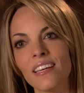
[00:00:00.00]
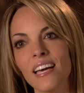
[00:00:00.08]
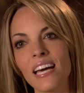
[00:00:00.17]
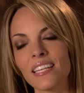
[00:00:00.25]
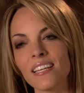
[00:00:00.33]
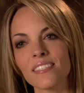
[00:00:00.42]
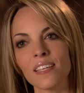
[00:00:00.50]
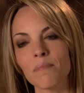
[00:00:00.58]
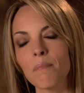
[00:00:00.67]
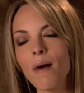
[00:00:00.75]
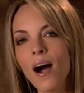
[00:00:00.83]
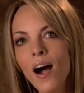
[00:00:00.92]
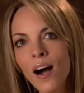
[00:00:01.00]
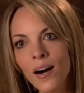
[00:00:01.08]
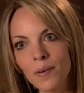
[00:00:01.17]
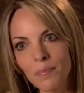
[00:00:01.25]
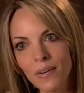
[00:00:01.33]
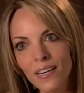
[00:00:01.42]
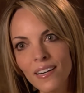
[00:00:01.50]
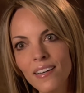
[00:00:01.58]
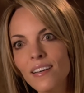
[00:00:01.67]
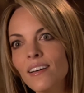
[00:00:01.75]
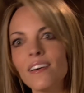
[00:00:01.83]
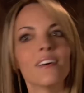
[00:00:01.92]
And I said, Mom,
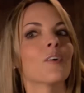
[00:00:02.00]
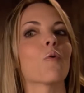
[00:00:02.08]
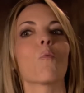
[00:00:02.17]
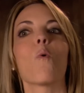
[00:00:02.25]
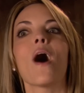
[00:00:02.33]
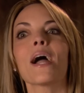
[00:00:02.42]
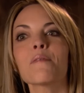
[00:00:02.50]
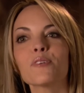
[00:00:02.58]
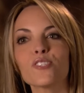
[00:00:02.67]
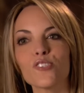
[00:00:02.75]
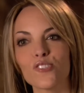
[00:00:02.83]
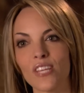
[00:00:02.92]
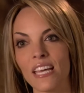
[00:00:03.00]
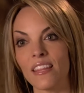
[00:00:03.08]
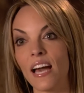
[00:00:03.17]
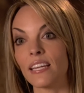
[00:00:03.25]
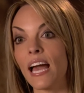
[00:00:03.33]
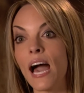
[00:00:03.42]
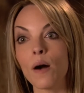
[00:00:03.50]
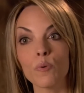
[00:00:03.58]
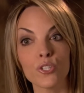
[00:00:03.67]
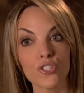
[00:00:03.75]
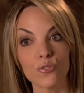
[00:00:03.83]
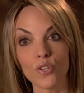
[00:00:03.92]
why would you say that? How
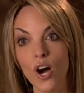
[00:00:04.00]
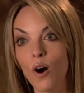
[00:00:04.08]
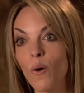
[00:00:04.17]
would you know?